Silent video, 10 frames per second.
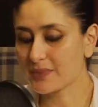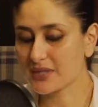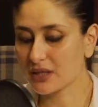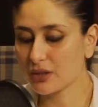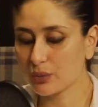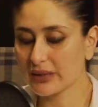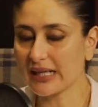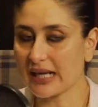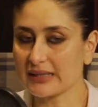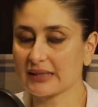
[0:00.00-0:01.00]
start?
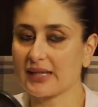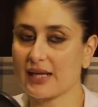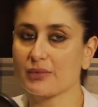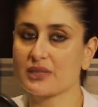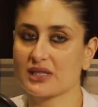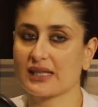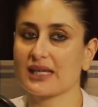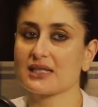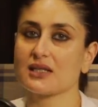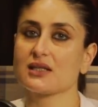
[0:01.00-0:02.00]
Absolutely. I think that was the
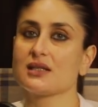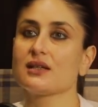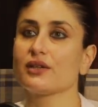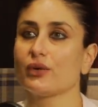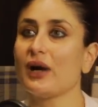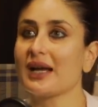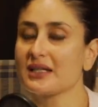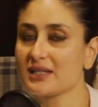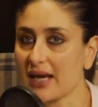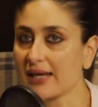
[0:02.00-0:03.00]
case until, you know, I
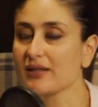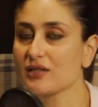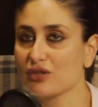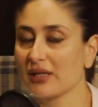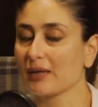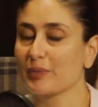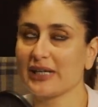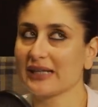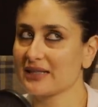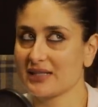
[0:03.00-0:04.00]
decided to like
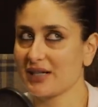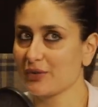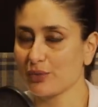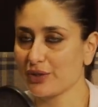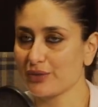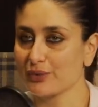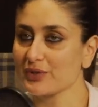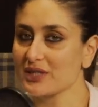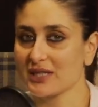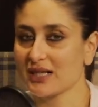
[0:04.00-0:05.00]
be like, listen, I don't want to do
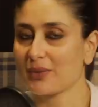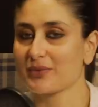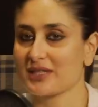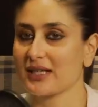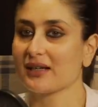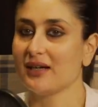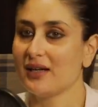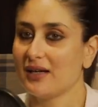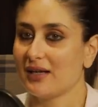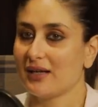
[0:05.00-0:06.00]
this. And I was like,
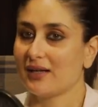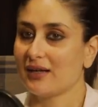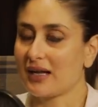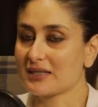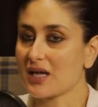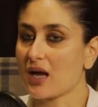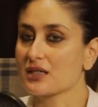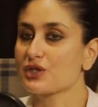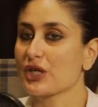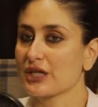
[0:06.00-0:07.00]
I
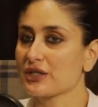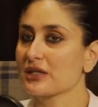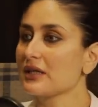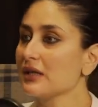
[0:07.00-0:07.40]
started changing